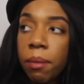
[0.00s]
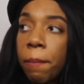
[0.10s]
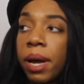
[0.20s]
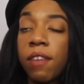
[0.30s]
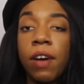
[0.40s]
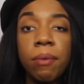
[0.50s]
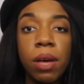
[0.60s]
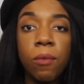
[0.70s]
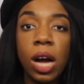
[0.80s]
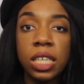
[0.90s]
But if I mean,
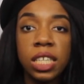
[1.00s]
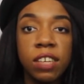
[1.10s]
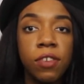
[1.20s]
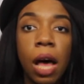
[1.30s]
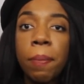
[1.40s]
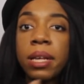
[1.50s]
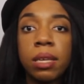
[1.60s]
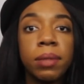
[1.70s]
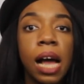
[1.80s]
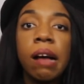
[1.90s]
I'm watching TV, I'll pick
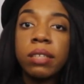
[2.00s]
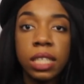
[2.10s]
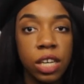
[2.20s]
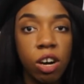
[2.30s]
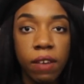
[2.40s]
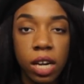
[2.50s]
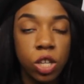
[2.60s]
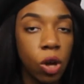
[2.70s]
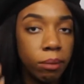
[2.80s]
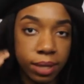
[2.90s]
something I've seen already,
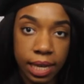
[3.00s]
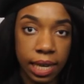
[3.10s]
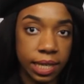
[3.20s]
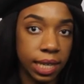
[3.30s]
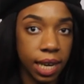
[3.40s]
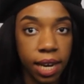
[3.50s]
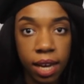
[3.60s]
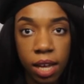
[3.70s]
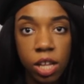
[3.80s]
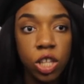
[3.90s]
so I'm just listening
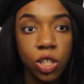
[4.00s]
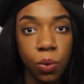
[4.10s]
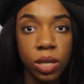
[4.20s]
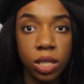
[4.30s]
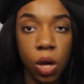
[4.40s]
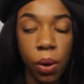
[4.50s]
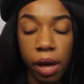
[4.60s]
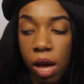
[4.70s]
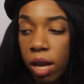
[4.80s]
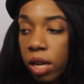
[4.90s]
to what's going
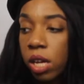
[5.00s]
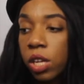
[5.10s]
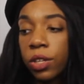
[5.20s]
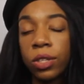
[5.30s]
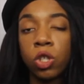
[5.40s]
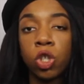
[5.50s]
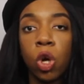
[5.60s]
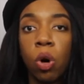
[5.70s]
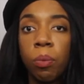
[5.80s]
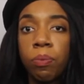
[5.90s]
on.
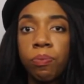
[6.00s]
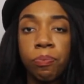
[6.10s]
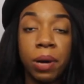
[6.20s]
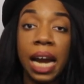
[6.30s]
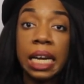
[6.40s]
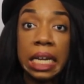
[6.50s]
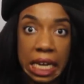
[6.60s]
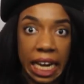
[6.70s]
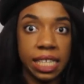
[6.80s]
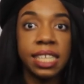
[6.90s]
So, but I need
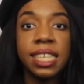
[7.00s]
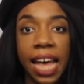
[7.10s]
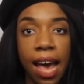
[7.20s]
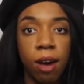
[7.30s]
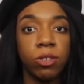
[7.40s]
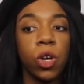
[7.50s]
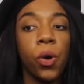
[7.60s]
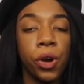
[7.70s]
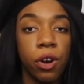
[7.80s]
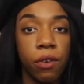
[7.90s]
like sound
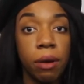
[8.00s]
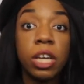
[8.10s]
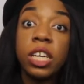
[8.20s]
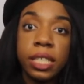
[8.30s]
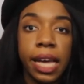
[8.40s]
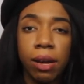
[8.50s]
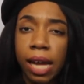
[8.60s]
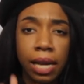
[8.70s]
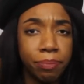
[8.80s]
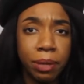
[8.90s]
going on around, good sound,
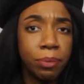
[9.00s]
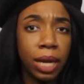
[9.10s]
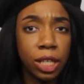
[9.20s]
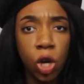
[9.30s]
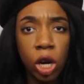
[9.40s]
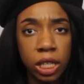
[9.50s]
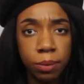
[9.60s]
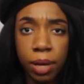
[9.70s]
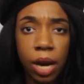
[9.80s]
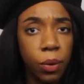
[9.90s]
not people like talking
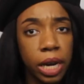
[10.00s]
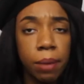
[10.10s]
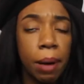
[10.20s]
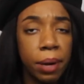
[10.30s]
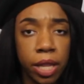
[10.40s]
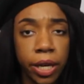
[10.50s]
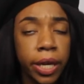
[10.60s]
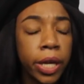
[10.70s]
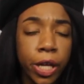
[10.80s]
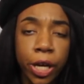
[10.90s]
to me. I don't want to hear my mother,
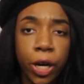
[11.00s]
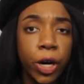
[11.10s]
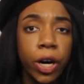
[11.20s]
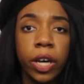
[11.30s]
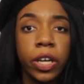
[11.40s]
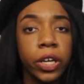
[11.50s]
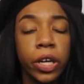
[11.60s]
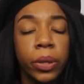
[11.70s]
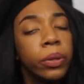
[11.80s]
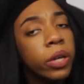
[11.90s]
or you
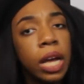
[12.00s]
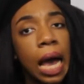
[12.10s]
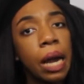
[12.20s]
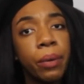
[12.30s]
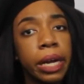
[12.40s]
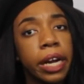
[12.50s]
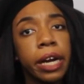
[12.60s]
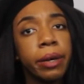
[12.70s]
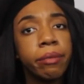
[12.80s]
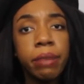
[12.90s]
know, I don't want to
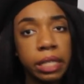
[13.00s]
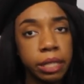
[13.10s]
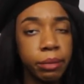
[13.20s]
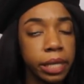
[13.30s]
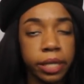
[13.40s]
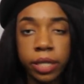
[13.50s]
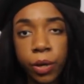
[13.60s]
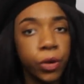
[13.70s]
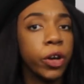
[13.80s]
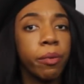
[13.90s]
hear my siblings
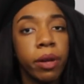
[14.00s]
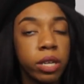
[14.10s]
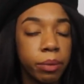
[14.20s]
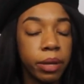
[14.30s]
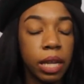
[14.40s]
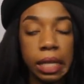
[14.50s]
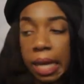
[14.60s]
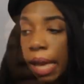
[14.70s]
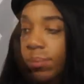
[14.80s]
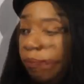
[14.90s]
annoying me or something like
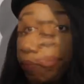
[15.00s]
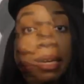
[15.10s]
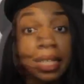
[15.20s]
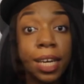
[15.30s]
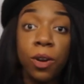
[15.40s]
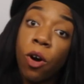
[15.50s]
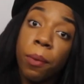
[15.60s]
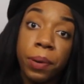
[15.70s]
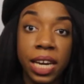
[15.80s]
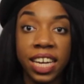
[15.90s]
that. Printed
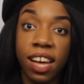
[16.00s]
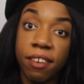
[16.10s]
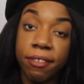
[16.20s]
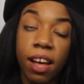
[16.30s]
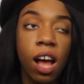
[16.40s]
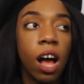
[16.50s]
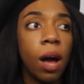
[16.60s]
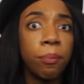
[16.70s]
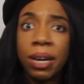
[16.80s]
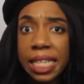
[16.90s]
or PDF?
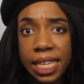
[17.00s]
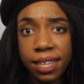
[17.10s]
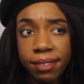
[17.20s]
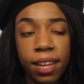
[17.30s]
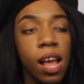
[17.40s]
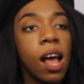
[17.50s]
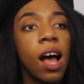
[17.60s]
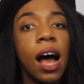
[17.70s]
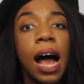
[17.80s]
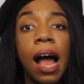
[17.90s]
Printed.
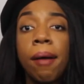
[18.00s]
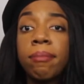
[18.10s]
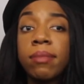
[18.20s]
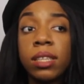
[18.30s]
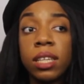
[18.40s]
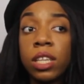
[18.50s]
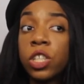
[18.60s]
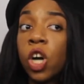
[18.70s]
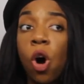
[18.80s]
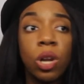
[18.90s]
I'm
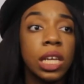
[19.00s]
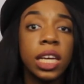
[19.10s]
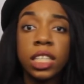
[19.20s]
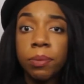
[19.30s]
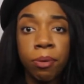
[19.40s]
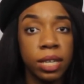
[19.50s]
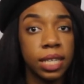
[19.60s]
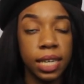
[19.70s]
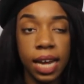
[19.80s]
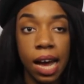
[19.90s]
totally into
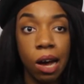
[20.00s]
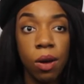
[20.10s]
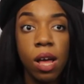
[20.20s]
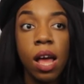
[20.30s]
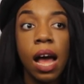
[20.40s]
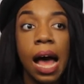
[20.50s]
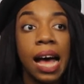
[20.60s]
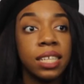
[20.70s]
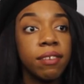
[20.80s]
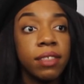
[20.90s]
printed now.
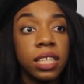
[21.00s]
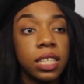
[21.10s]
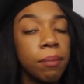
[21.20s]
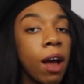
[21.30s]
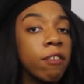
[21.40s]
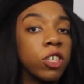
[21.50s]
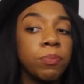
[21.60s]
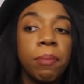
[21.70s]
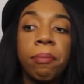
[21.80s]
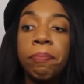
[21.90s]
As of this summer, I've just
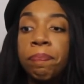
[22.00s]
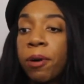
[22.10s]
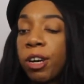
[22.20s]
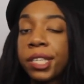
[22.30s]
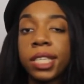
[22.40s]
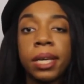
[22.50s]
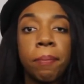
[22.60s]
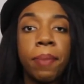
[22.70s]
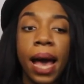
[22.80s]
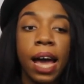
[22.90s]
been purchasing
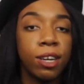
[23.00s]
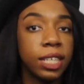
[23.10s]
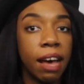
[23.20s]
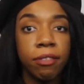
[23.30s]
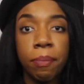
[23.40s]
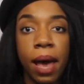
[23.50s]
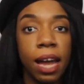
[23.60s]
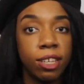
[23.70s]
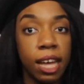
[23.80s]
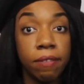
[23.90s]
patterns after
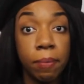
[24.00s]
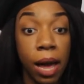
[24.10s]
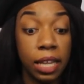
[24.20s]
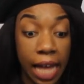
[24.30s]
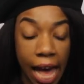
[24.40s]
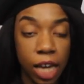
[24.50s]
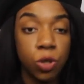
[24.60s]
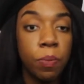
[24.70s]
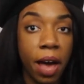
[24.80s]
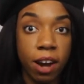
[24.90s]
patterns after patterns, the
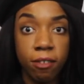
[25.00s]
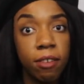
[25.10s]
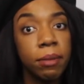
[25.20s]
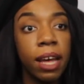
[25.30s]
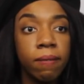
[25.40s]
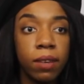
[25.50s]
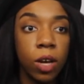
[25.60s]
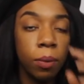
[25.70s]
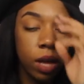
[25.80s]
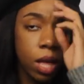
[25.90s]
actual pattern from the envelope.